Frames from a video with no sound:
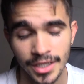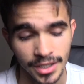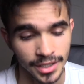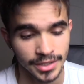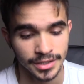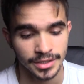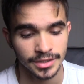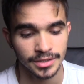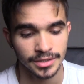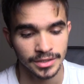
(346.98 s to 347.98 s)
like,
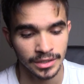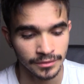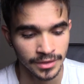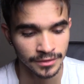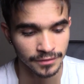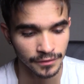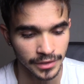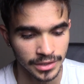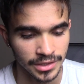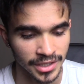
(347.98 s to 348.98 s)
even if you're
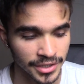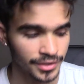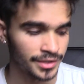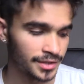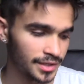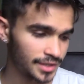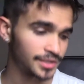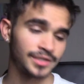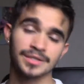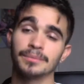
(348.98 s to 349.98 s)
vegetarian, it
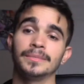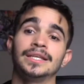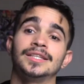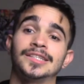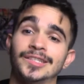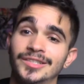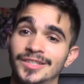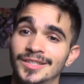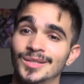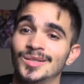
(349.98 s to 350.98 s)
doesn't mean that you're
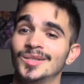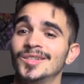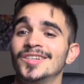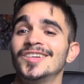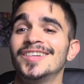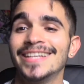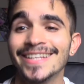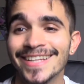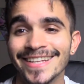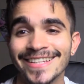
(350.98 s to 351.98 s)
going to
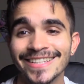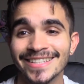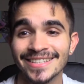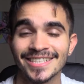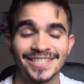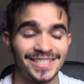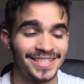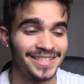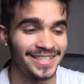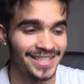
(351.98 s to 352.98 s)
eat
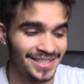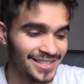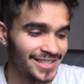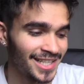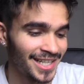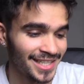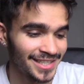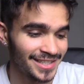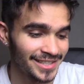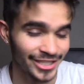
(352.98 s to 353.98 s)
shit that's not
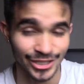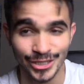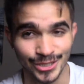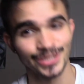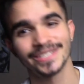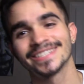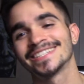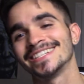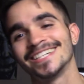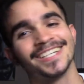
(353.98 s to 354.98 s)
delicious.
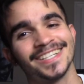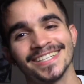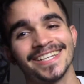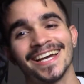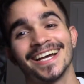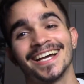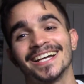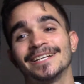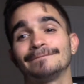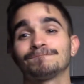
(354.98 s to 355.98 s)
Nah.
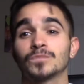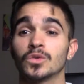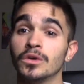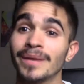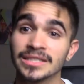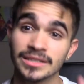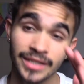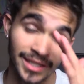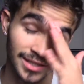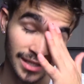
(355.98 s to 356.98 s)
Well, my
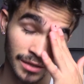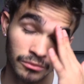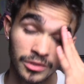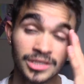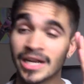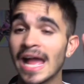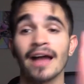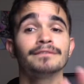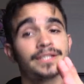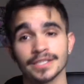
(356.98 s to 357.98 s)
next step, which I
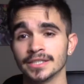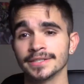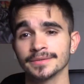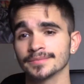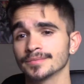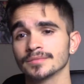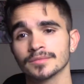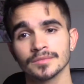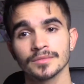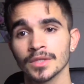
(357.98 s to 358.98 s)
haven't done,
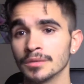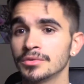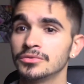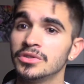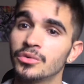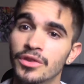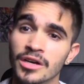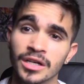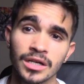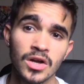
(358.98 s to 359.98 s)
to be real with
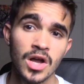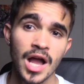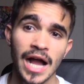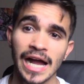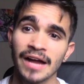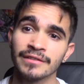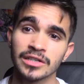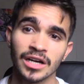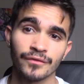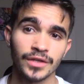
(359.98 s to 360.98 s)
y'all, I haven't
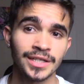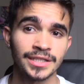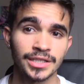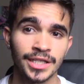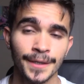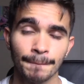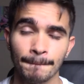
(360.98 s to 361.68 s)
gone vegan yet.